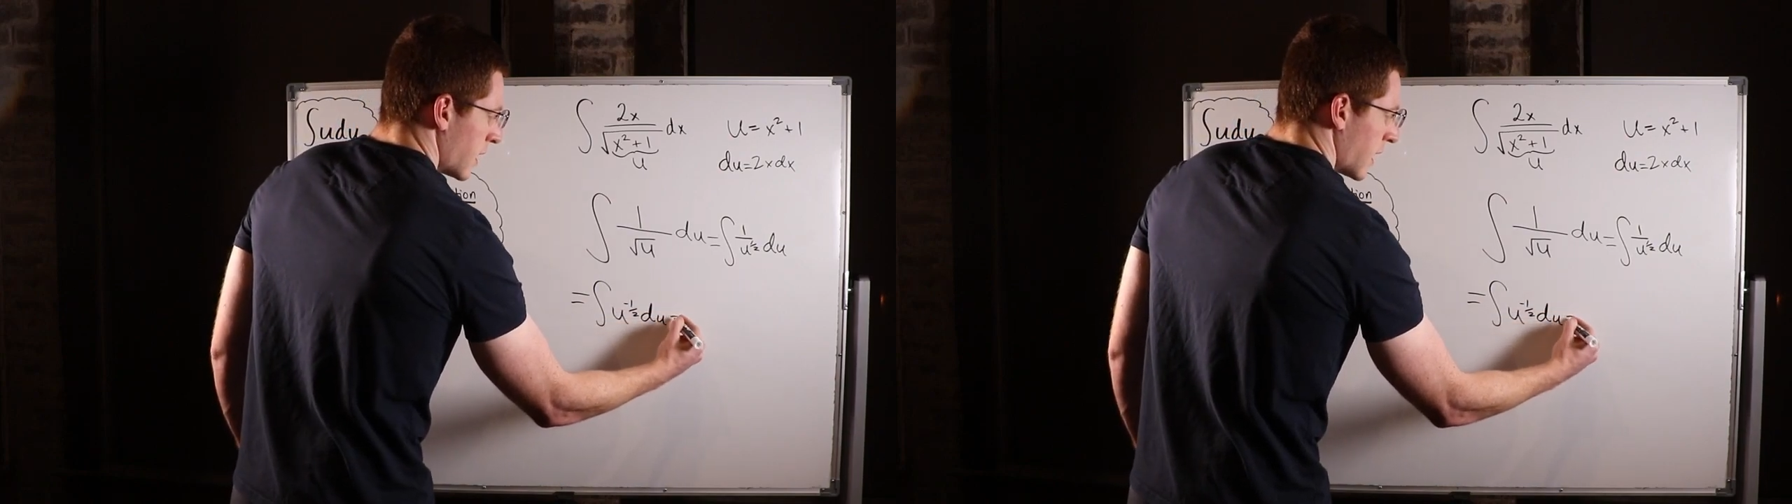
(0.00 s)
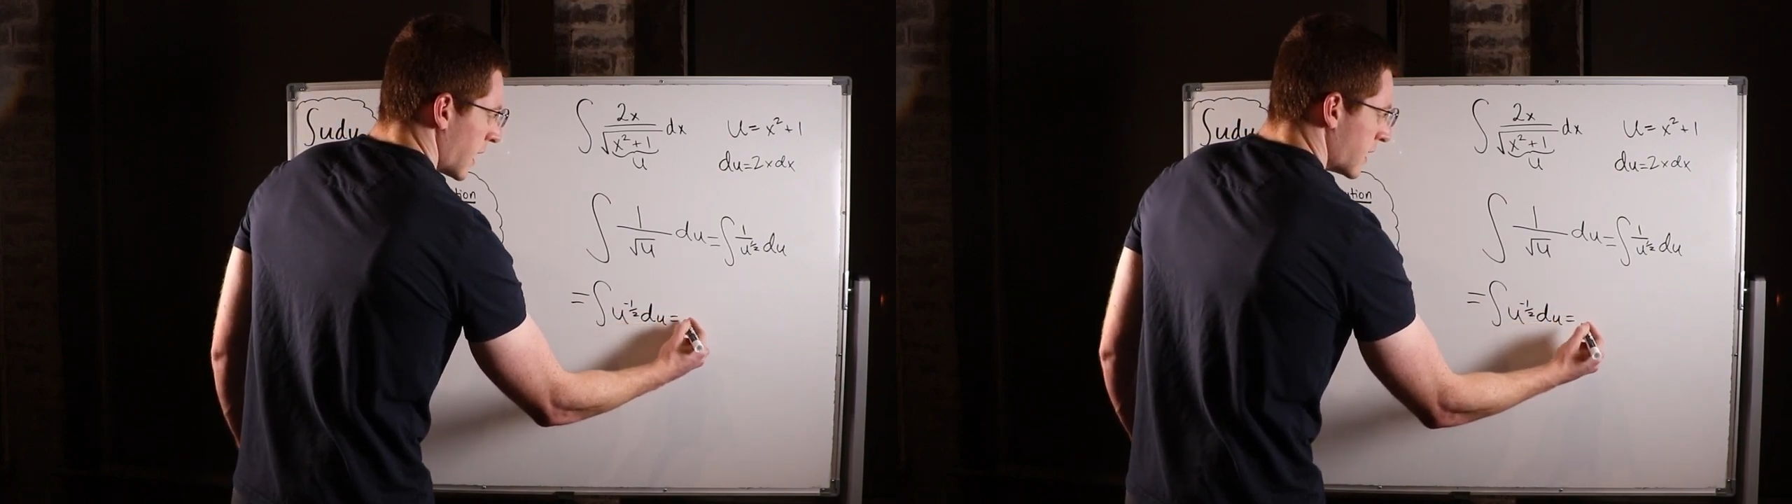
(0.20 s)

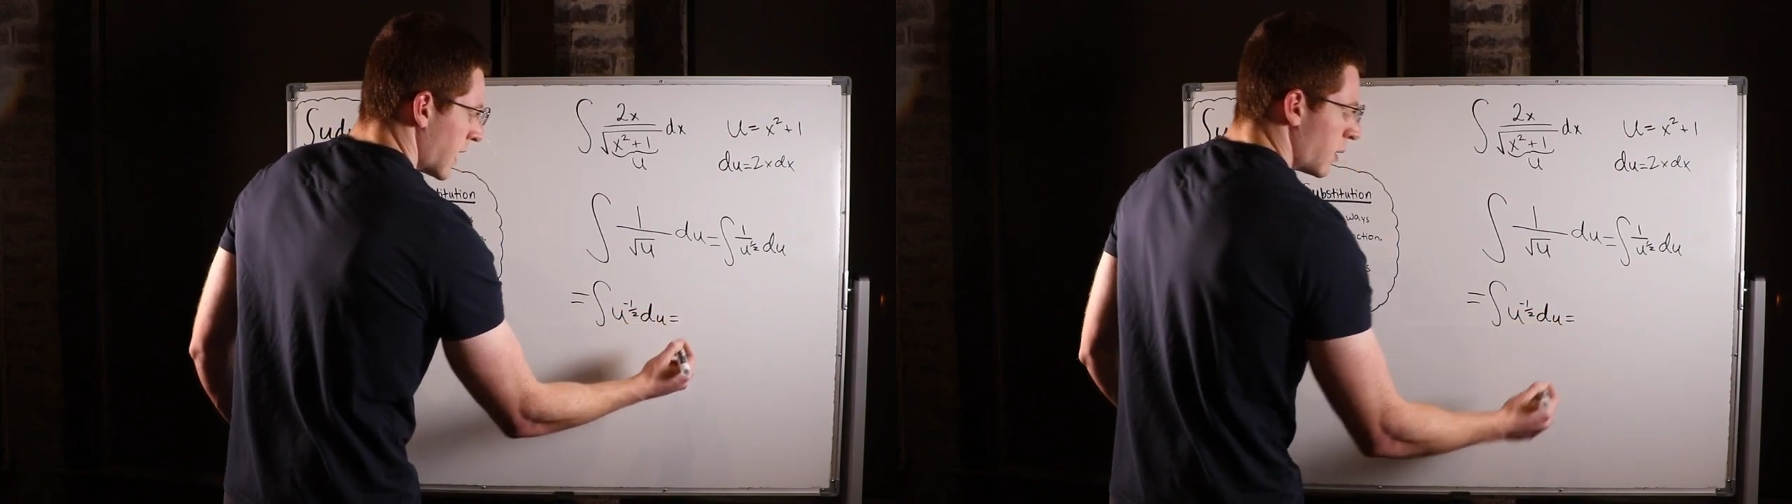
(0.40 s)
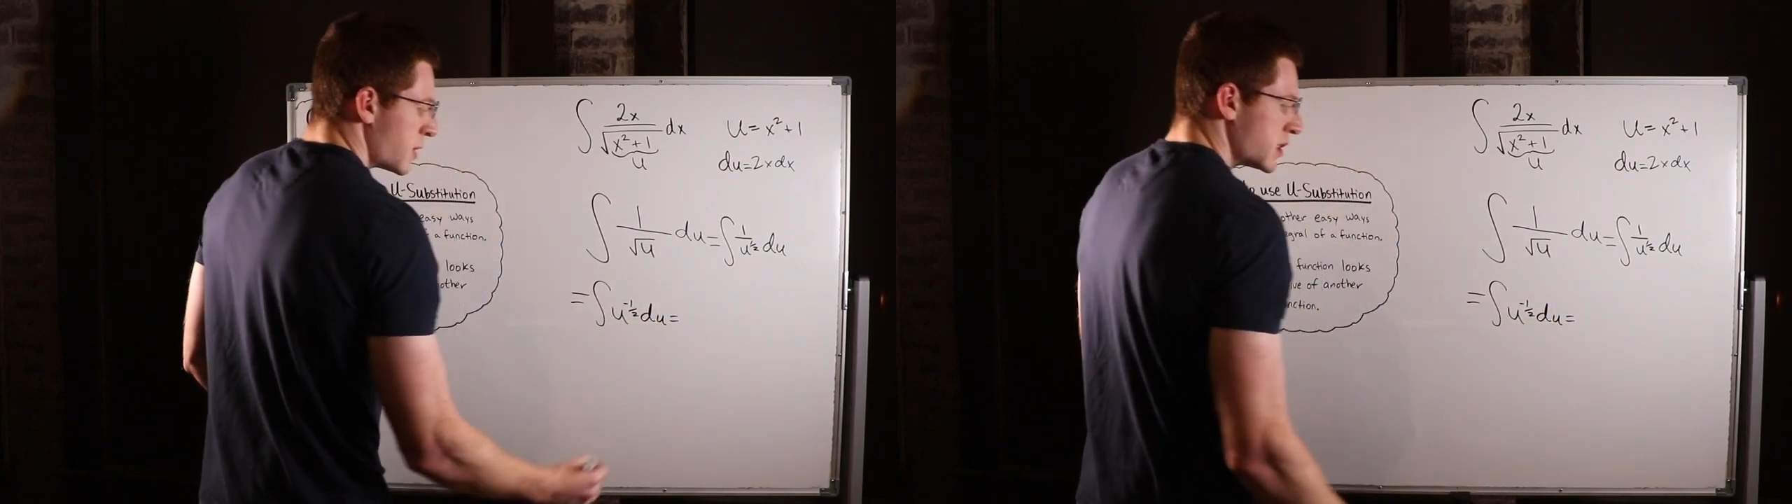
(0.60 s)
And
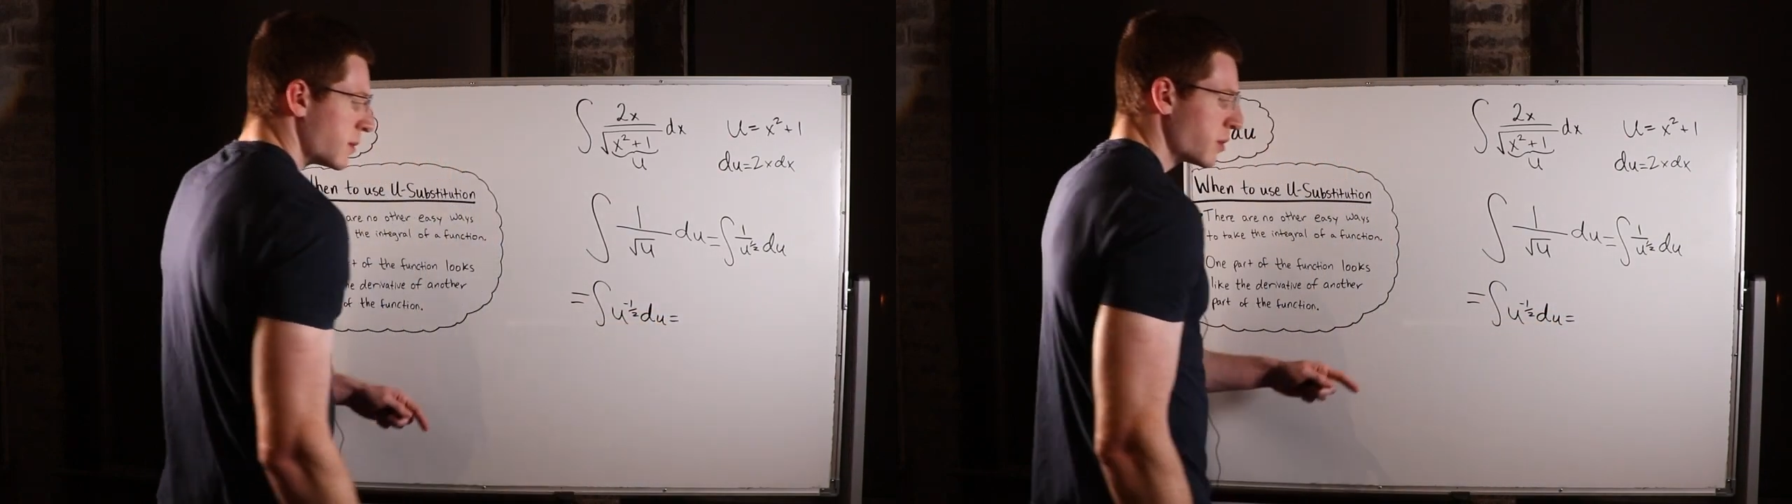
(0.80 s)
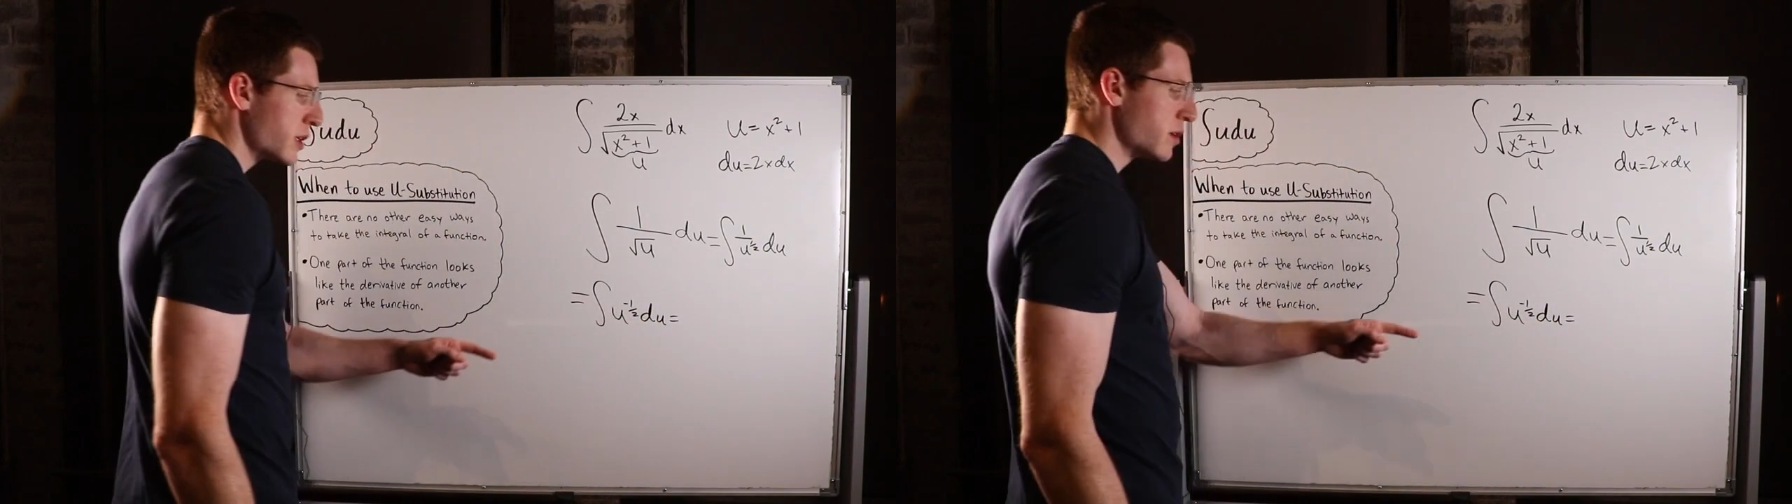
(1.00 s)
now we
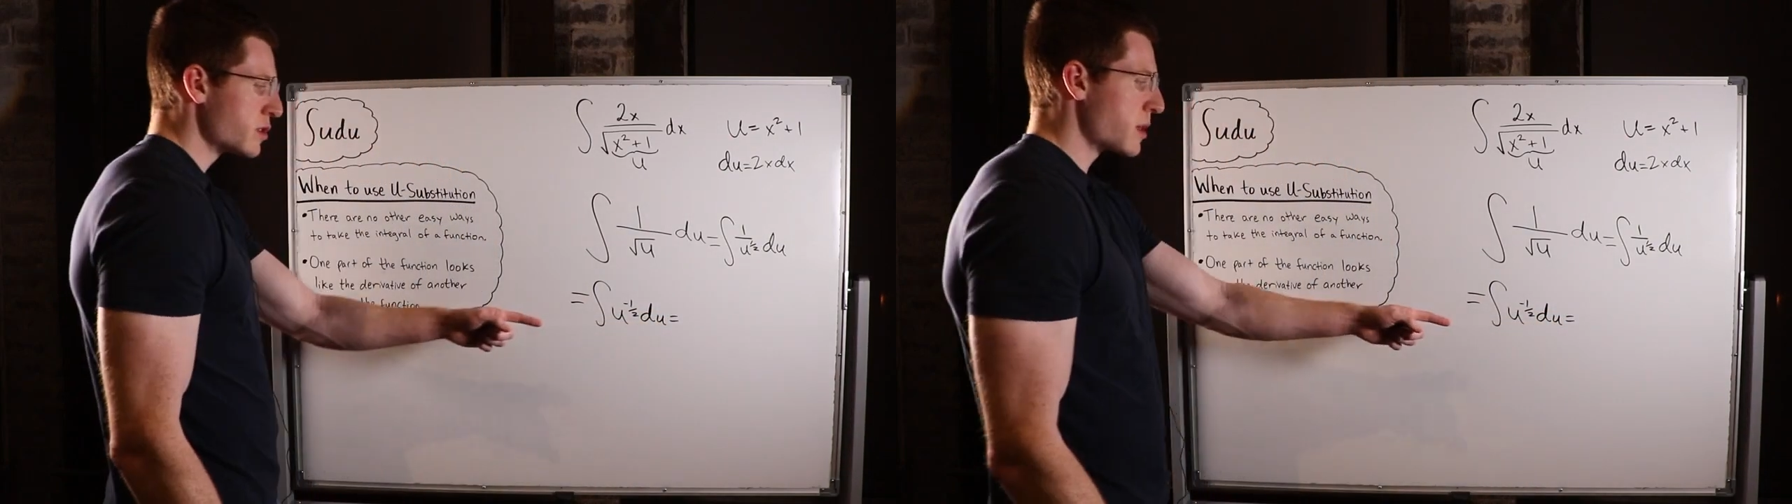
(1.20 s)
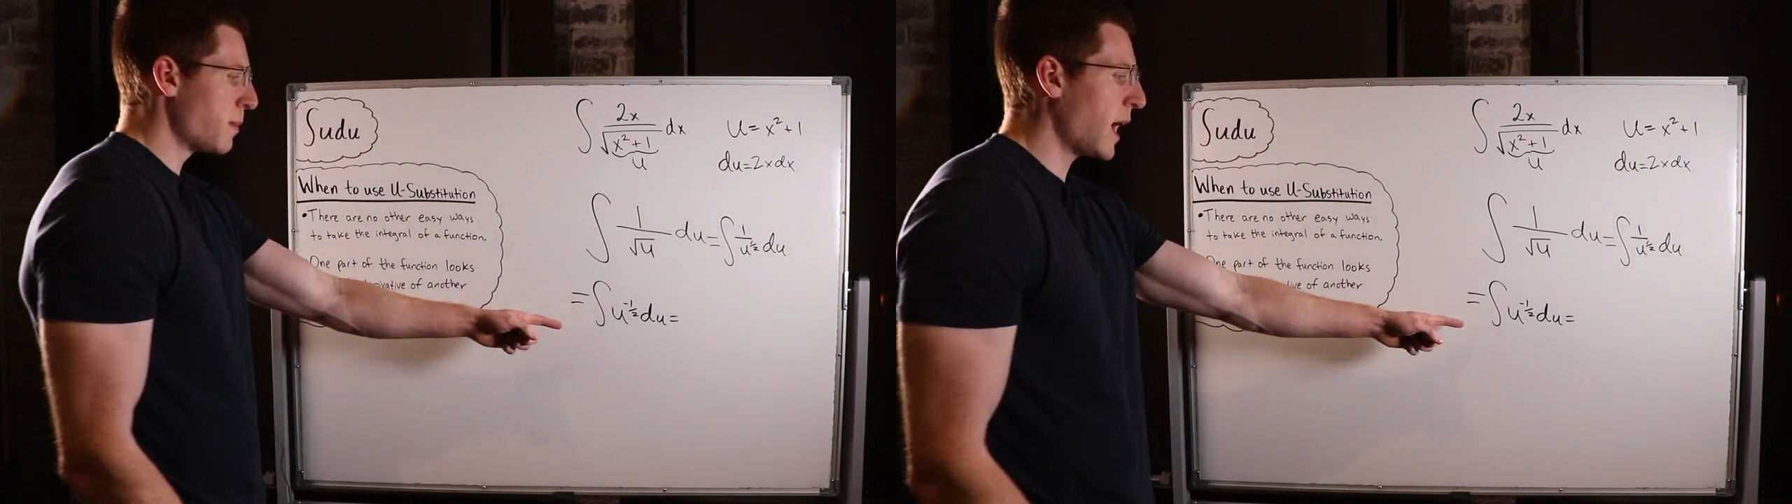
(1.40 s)
simply
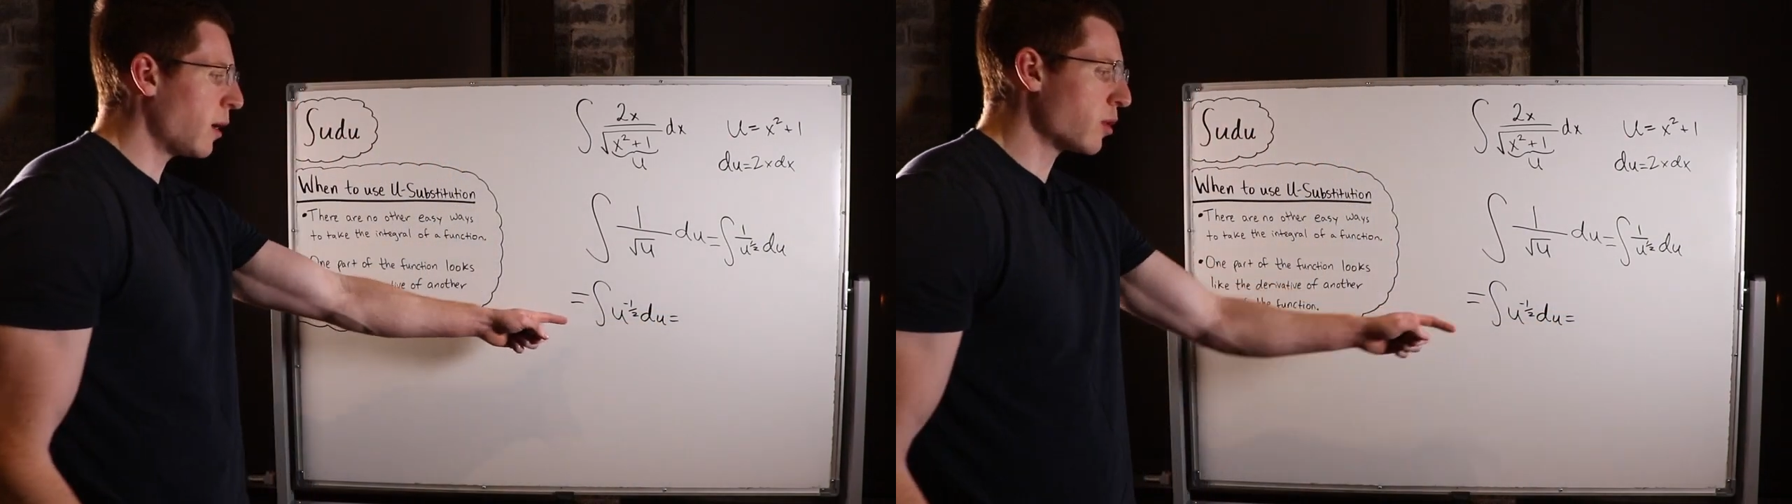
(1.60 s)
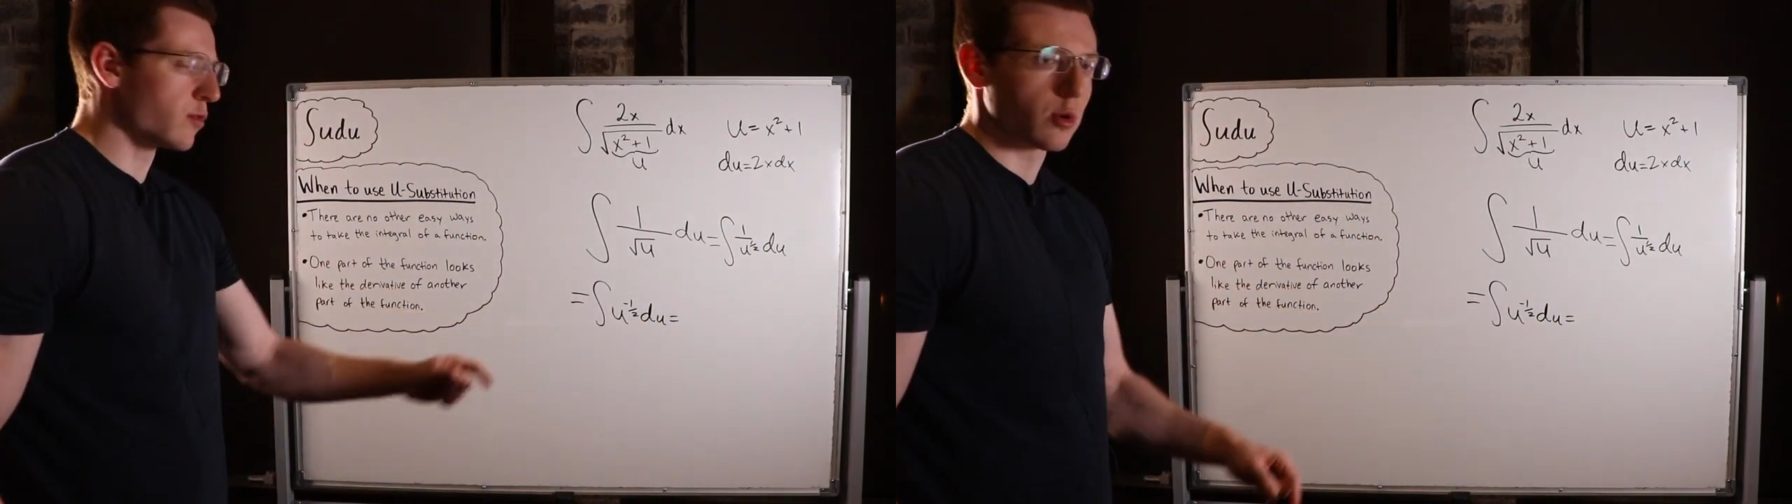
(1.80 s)
use the power